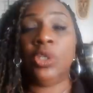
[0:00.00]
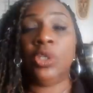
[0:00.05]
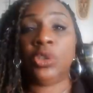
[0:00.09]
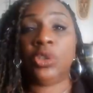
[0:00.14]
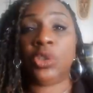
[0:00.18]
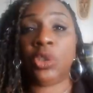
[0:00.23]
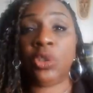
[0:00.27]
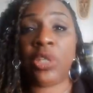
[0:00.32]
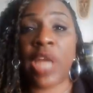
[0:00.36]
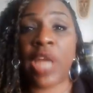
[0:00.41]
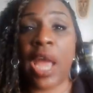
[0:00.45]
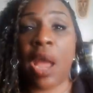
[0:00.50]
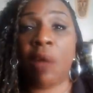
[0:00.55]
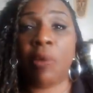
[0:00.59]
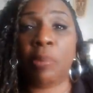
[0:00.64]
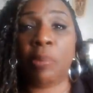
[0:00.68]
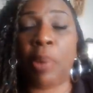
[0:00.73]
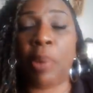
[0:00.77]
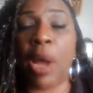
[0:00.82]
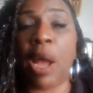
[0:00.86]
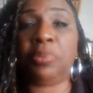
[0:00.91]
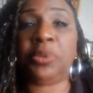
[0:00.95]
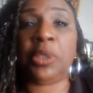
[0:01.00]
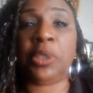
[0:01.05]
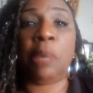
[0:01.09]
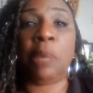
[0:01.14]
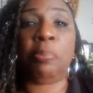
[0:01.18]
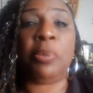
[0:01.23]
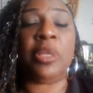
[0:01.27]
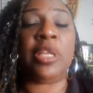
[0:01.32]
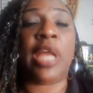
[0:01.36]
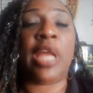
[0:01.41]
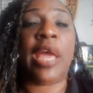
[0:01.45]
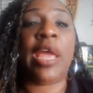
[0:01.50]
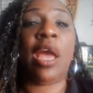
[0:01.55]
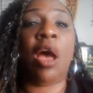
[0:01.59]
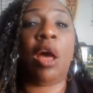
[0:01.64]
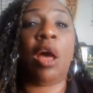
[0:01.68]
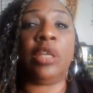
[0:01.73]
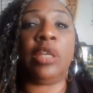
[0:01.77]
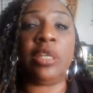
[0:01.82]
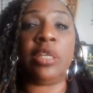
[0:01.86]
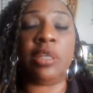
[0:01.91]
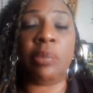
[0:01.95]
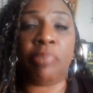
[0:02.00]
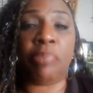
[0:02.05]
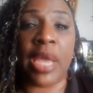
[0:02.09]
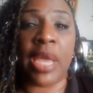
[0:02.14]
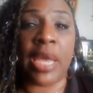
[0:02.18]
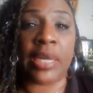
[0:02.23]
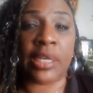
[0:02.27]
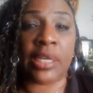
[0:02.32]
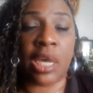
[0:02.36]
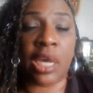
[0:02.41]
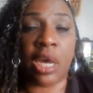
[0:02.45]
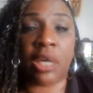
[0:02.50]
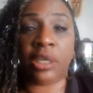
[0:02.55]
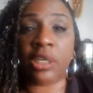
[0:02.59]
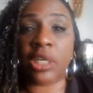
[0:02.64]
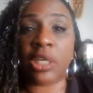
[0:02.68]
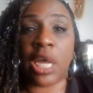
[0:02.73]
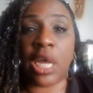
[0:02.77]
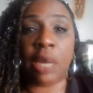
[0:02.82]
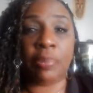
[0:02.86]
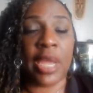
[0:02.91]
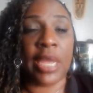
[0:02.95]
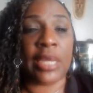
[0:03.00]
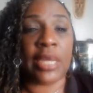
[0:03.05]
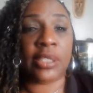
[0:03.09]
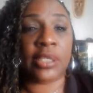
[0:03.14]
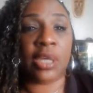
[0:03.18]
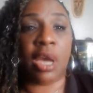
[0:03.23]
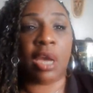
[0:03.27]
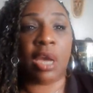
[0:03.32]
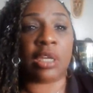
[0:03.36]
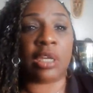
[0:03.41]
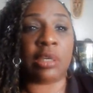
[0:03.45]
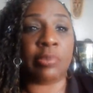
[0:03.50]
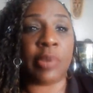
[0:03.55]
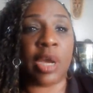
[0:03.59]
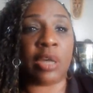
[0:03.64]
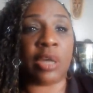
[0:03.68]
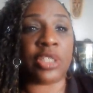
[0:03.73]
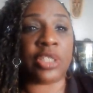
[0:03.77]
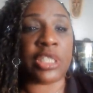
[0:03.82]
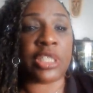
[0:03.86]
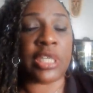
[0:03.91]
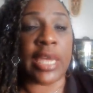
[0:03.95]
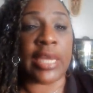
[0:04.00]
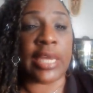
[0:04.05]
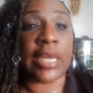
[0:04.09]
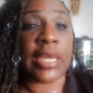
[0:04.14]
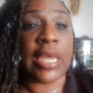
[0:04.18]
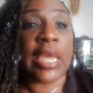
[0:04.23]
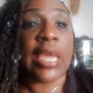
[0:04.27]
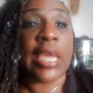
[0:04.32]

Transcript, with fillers: So now it pops up and they all in the bed, cuddled up, ain't talking about shit.